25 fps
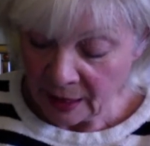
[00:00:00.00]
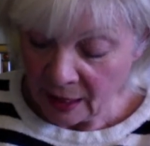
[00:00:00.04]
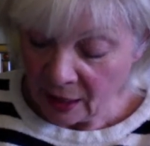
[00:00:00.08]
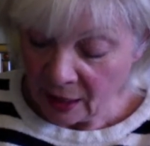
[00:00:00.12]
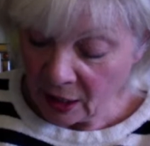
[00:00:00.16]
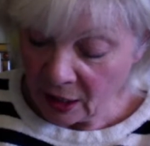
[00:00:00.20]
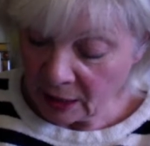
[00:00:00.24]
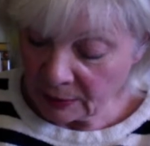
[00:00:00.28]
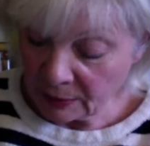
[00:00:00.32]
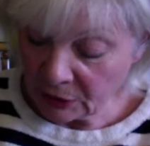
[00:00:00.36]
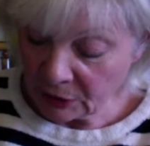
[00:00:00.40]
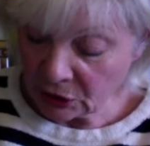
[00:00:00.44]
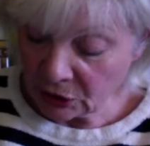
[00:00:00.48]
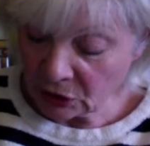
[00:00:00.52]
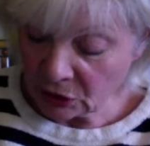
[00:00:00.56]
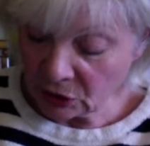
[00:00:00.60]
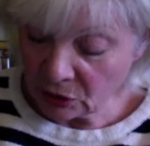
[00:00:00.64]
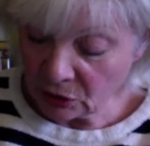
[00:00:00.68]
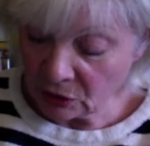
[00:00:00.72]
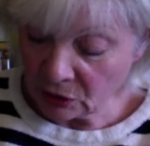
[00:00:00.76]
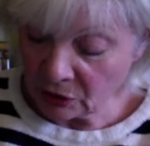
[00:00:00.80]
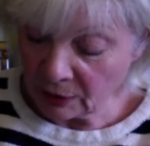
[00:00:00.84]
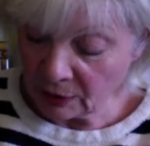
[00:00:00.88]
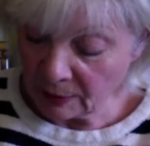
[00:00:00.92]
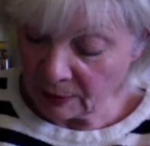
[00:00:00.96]
I'm sure
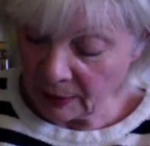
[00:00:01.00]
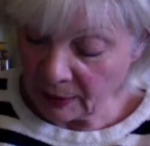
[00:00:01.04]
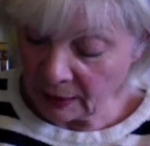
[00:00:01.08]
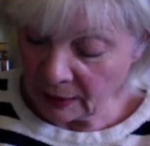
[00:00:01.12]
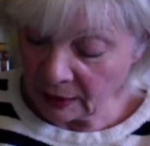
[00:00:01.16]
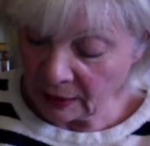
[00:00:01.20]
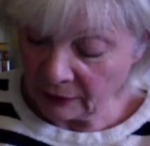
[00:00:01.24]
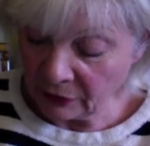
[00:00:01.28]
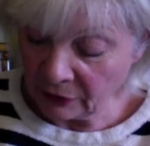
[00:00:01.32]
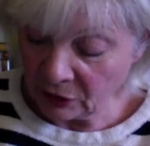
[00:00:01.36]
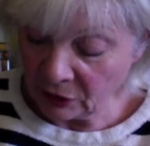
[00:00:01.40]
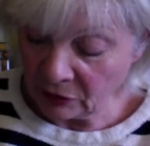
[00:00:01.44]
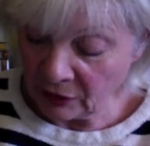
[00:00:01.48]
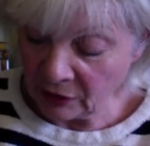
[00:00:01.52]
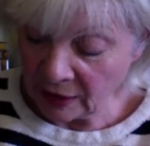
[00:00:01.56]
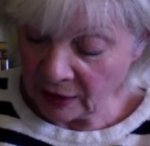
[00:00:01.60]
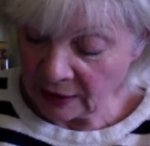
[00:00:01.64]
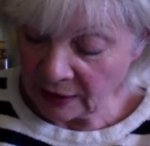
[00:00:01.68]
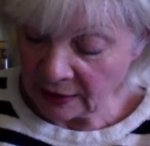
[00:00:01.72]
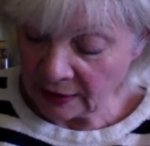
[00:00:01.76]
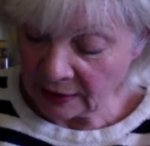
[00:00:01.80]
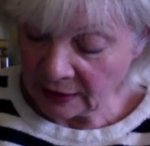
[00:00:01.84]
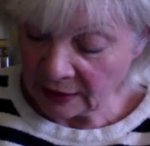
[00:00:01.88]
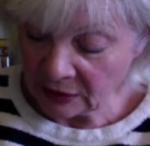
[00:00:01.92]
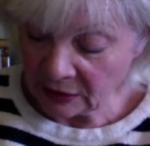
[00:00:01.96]
that many of you reading
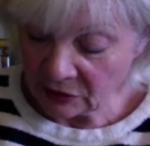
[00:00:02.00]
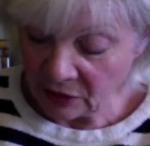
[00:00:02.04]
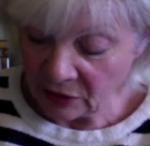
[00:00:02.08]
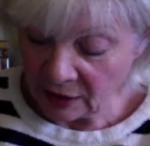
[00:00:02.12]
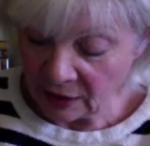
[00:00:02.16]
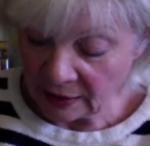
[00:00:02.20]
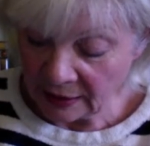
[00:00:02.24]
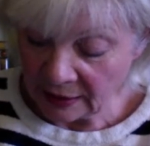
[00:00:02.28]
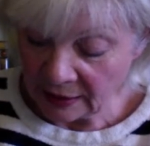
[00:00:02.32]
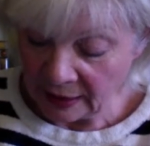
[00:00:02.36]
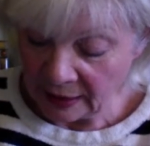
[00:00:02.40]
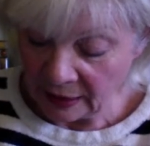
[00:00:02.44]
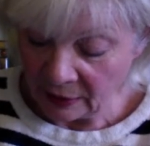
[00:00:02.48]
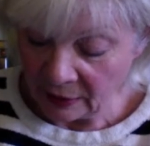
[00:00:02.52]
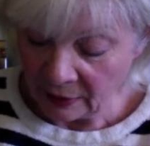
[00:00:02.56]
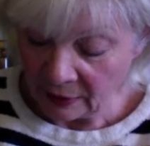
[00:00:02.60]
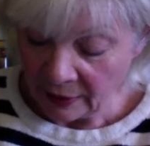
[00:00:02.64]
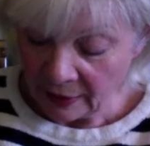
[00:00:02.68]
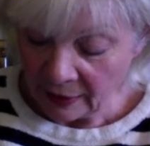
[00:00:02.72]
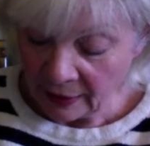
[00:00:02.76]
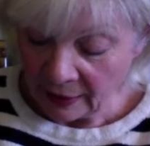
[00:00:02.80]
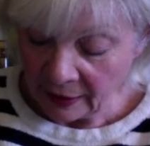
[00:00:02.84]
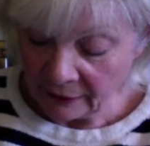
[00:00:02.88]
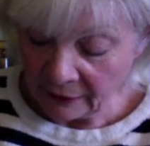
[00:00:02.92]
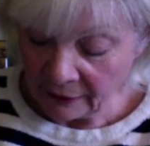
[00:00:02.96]
this right now
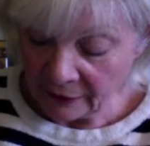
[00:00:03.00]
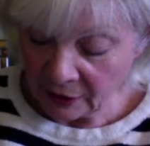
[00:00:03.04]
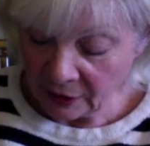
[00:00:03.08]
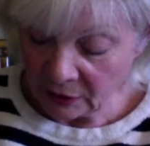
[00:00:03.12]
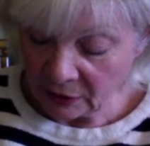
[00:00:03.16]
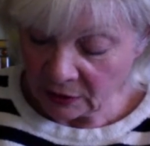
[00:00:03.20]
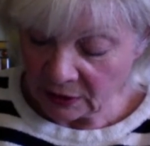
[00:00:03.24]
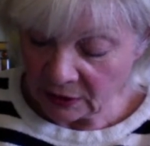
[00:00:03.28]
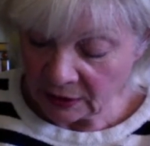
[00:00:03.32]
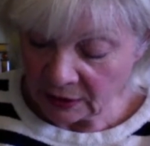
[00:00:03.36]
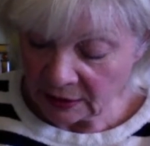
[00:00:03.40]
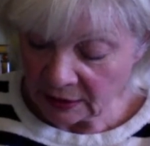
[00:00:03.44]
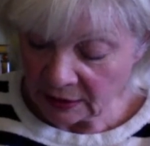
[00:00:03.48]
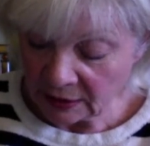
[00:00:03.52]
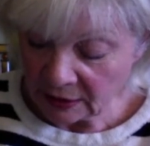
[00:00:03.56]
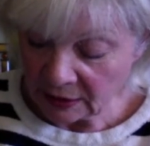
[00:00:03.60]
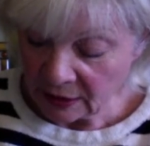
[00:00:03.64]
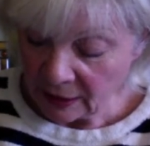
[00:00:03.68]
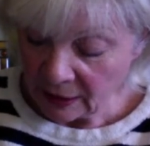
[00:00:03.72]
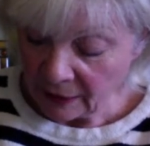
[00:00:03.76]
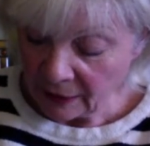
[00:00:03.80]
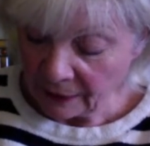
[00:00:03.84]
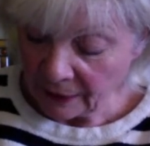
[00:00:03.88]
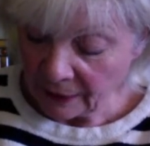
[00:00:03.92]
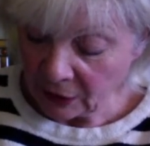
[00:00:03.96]
have noticed
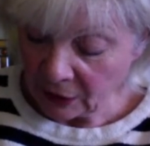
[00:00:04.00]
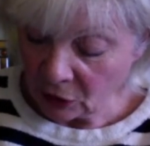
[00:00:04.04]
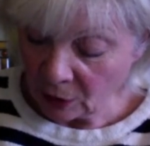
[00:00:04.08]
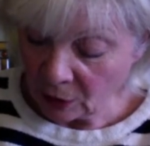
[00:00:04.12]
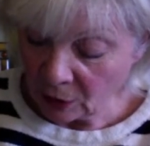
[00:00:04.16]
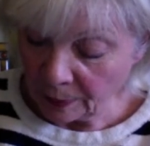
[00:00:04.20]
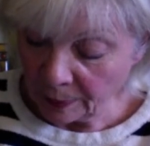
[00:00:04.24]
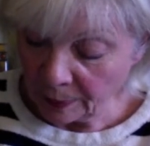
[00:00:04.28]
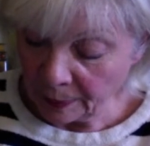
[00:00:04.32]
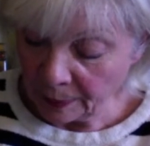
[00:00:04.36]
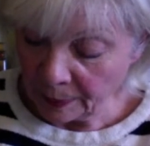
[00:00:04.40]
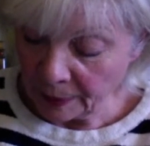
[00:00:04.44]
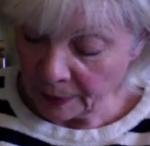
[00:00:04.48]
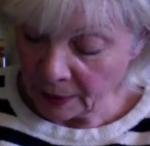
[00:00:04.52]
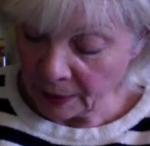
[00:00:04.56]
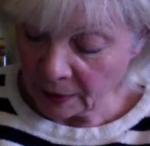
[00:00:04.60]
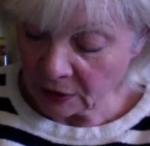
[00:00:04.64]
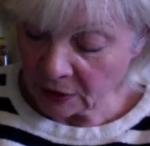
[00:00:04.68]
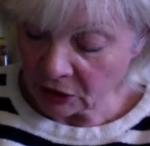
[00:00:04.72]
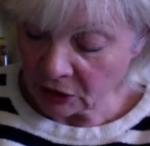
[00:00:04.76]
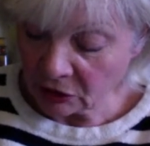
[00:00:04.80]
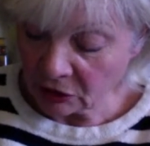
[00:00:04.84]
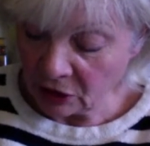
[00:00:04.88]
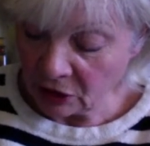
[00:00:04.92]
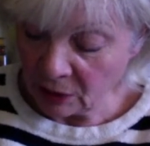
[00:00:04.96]
that your plants
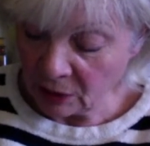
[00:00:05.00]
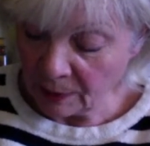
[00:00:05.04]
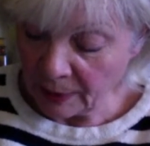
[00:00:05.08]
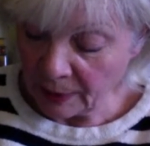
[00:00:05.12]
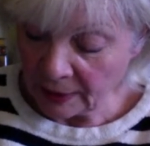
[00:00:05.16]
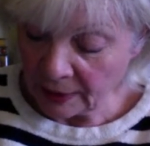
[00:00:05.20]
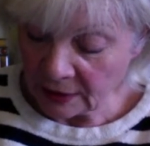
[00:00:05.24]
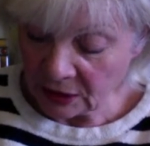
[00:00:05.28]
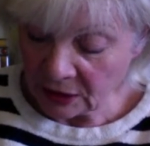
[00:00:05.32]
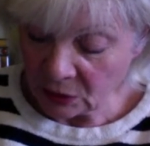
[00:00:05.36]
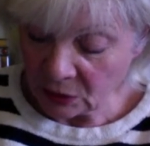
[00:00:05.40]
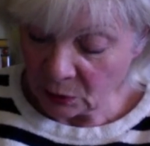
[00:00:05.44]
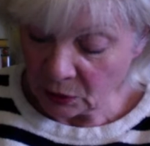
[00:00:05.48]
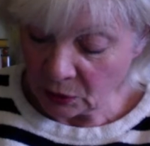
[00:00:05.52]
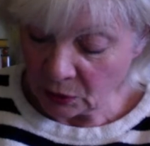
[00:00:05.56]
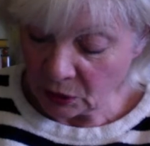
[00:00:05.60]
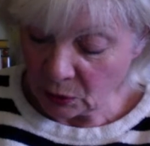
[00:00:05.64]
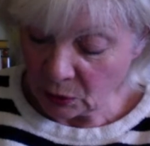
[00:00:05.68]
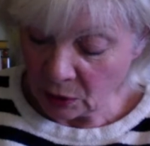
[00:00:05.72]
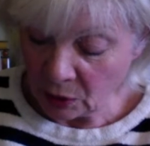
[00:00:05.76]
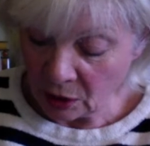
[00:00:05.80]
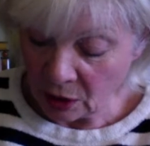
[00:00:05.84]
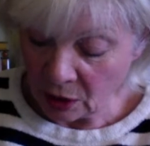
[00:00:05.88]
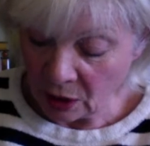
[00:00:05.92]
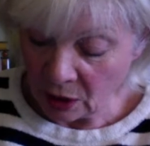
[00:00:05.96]
grow better when you
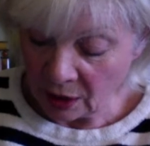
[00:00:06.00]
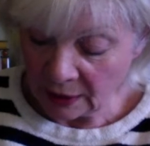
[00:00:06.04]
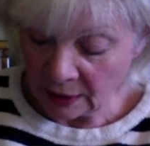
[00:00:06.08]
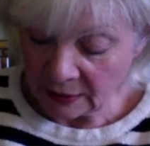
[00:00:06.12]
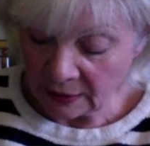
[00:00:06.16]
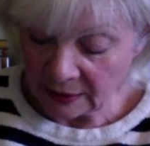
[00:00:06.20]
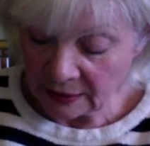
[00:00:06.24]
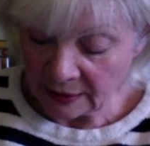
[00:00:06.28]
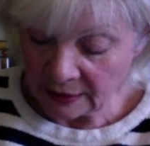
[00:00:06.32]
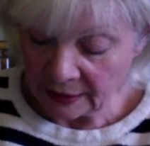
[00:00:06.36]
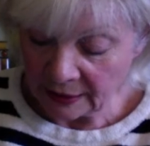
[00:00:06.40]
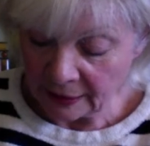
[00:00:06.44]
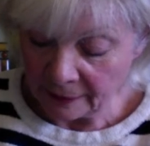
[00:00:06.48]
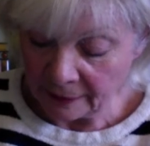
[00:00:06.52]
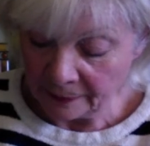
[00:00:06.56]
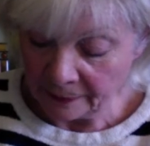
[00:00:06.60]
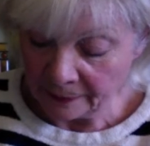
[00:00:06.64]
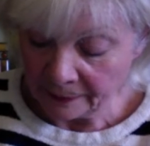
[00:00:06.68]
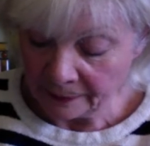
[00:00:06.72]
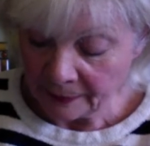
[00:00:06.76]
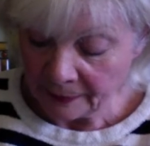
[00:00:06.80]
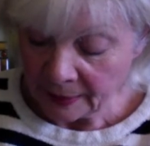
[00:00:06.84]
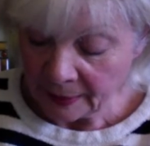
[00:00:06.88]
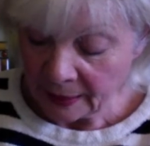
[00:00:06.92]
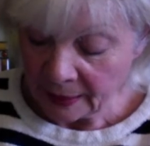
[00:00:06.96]
are kind to them.
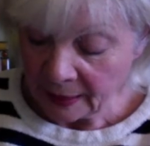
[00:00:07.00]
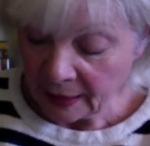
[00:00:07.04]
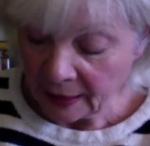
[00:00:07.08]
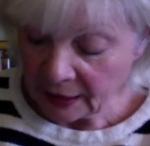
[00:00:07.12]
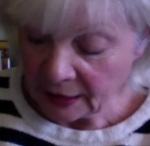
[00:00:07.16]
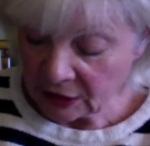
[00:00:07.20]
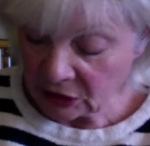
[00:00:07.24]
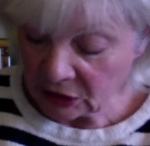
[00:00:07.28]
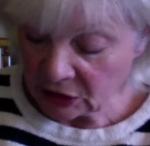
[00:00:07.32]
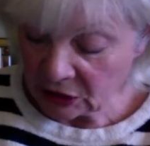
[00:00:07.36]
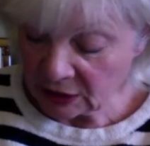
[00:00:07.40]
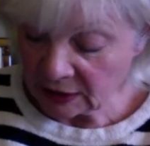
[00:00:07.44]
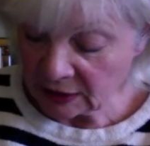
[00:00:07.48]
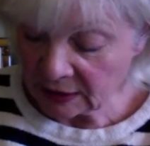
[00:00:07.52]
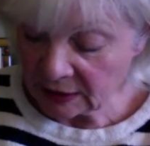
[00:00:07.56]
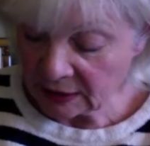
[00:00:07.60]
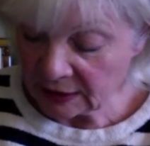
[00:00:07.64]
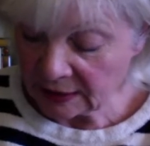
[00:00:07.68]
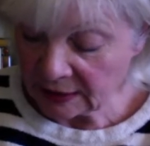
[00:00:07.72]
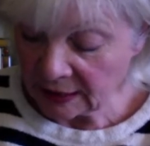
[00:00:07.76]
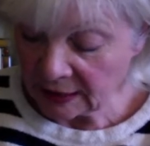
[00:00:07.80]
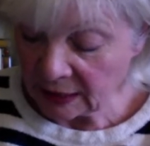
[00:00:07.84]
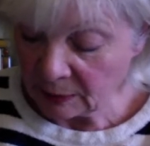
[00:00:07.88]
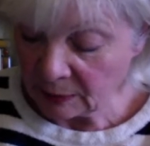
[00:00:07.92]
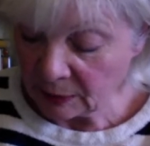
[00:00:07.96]
It's just the
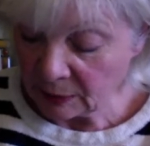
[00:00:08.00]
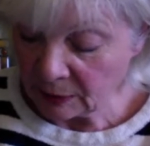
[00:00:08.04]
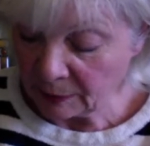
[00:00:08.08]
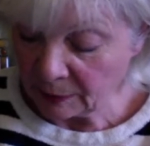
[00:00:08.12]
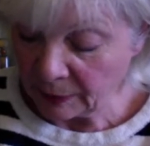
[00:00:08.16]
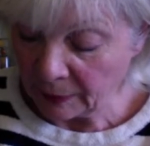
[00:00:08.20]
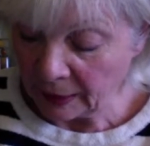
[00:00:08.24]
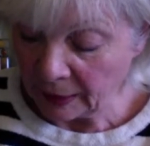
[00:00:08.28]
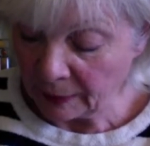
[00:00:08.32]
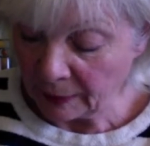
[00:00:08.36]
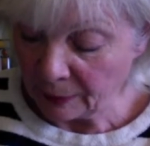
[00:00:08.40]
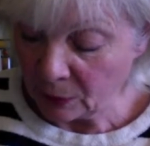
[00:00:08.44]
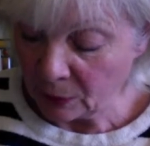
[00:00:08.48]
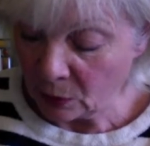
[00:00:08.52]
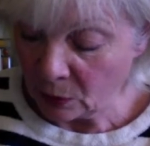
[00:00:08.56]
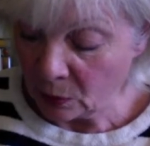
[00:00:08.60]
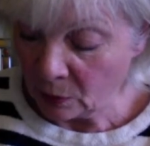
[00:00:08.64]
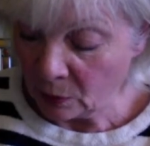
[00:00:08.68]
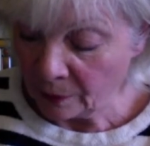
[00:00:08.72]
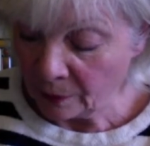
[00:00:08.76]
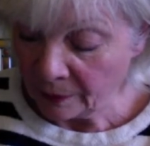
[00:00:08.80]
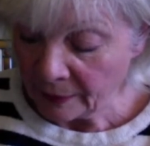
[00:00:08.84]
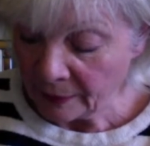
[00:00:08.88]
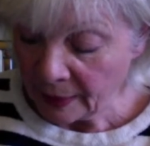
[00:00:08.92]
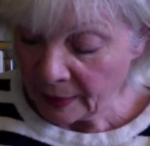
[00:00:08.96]
same with people.
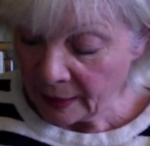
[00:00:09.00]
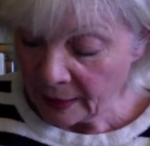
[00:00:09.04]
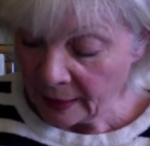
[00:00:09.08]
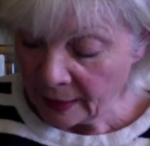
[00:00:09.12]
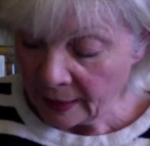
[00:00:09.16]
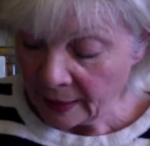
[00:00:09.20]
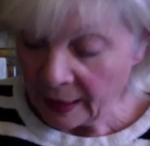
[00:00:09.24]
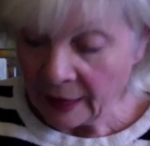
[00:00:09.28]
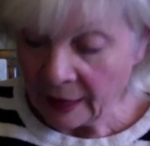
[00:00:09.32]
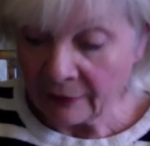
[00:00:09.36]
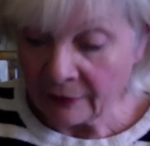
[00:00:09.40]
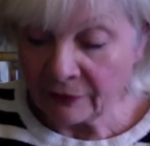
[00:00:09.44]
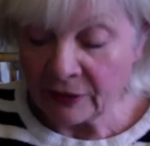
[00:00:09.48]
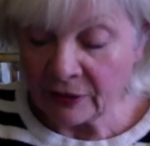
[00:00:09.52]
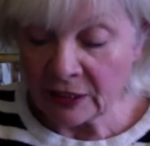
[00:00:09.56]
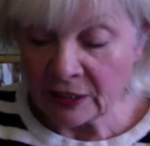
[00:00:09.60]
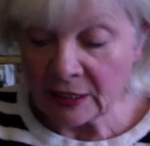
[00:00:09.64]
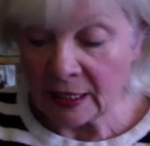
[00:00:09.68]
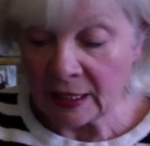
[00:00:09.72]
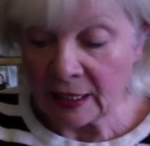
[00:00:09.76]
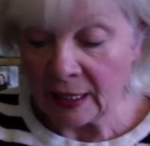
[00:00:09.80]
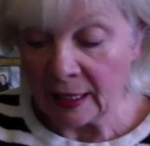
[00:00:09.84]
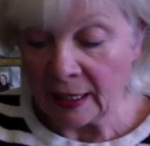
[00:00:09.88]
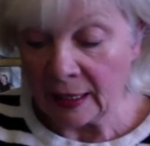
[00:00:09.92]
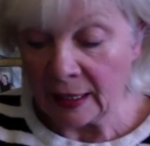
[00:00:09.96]
Every
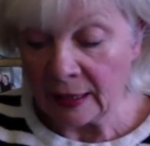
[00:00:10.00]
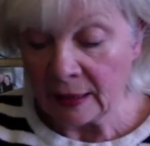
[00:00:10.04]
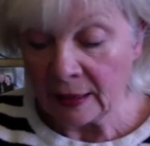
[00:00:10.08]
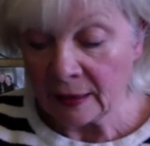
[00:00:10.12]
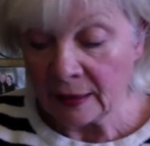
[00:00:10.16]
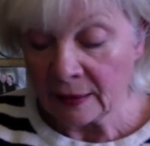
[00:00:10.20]
day,